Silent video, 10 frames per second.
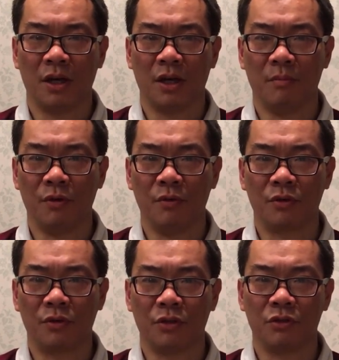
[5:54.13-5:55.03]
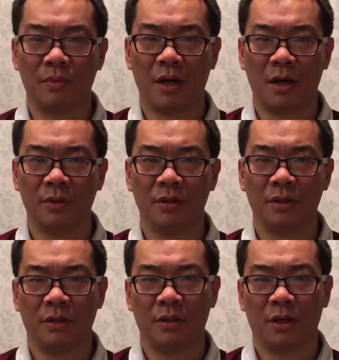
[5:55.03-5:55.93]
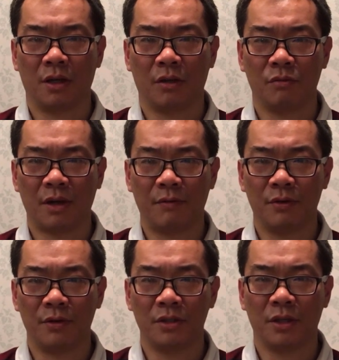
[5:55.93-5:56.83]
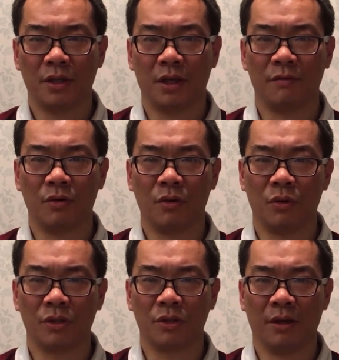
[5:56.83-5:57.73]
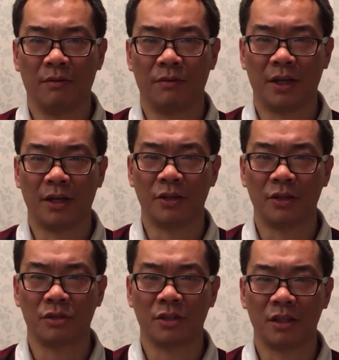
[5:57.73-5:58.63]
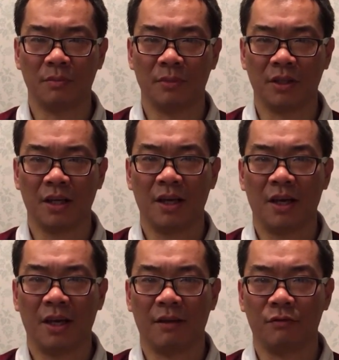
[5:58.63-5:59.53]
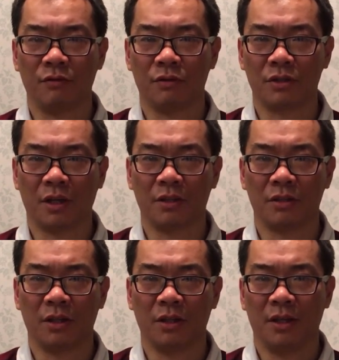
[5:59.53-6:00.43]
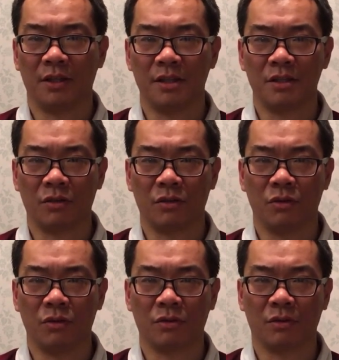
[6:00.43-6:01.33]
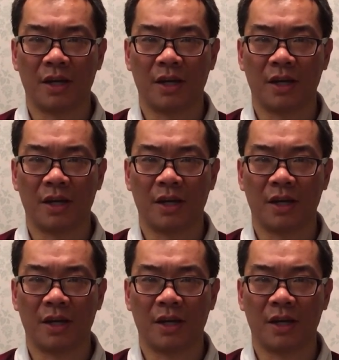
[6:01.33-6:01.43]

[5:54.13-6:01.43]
a move to a new department, a good reference, and of course, financial settlement if you decide this is the course of